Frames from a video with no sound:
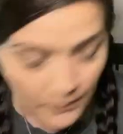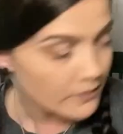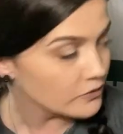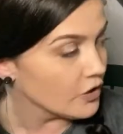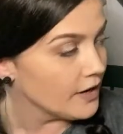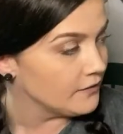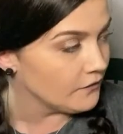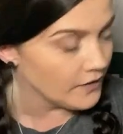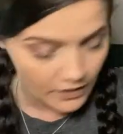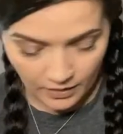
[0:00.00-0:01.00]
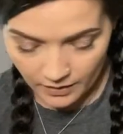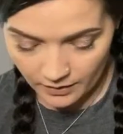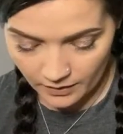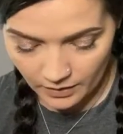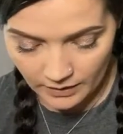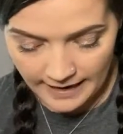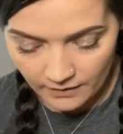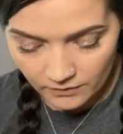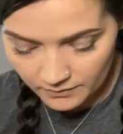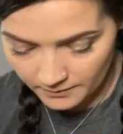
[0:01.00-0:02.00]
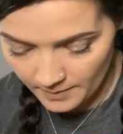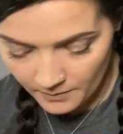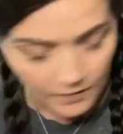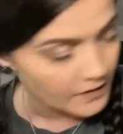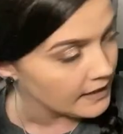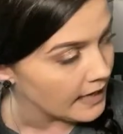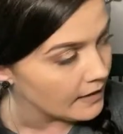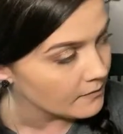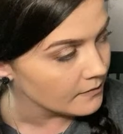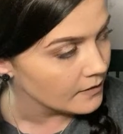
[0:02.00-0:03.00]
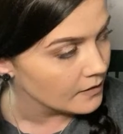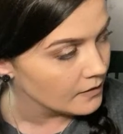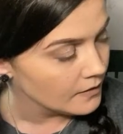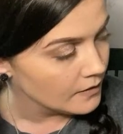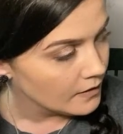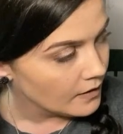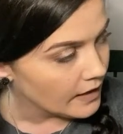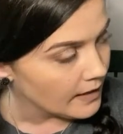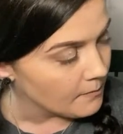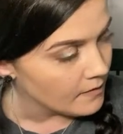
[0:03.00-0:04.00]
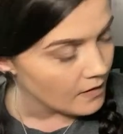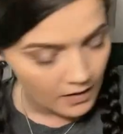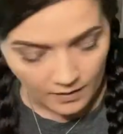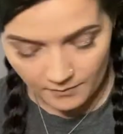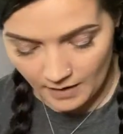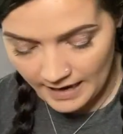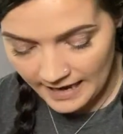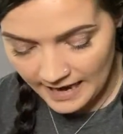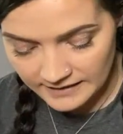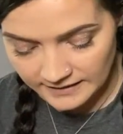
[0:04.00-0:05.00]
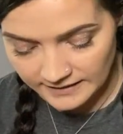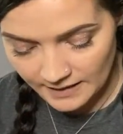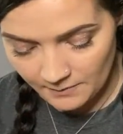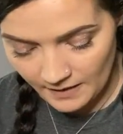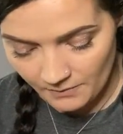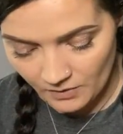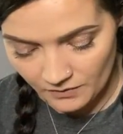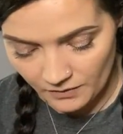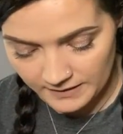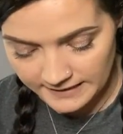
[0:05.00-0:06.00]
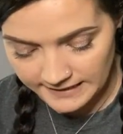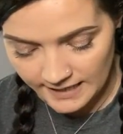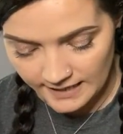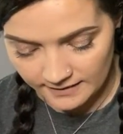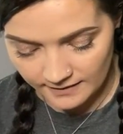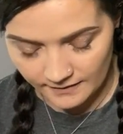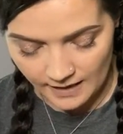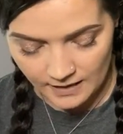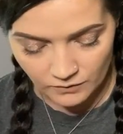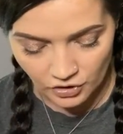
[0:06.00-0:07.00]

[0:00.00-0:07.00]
were trying to figure her out. Remember the name? And um, I asked, and they both said that it's